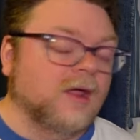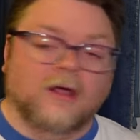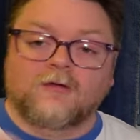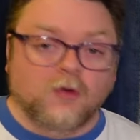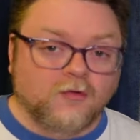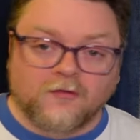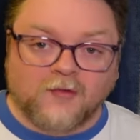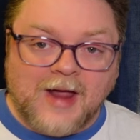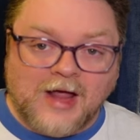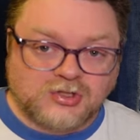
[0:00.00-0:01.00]
exclusive
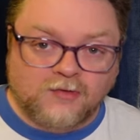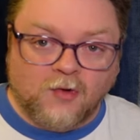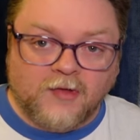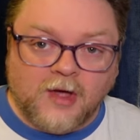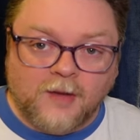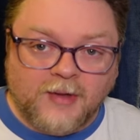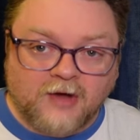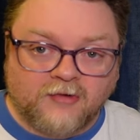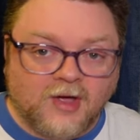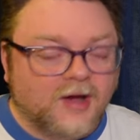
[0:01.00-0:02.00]
reactions only on
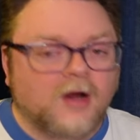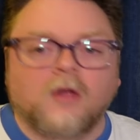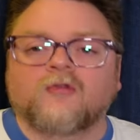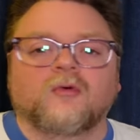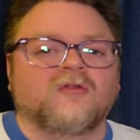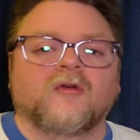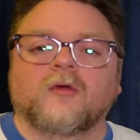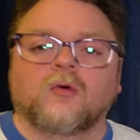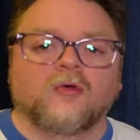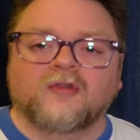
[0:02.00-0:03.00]
Patreon, and all sorts of
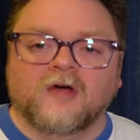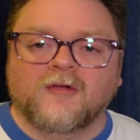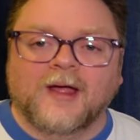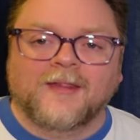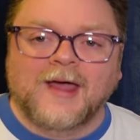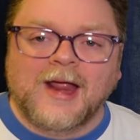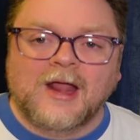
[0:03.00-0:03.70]
other cool stuff like that.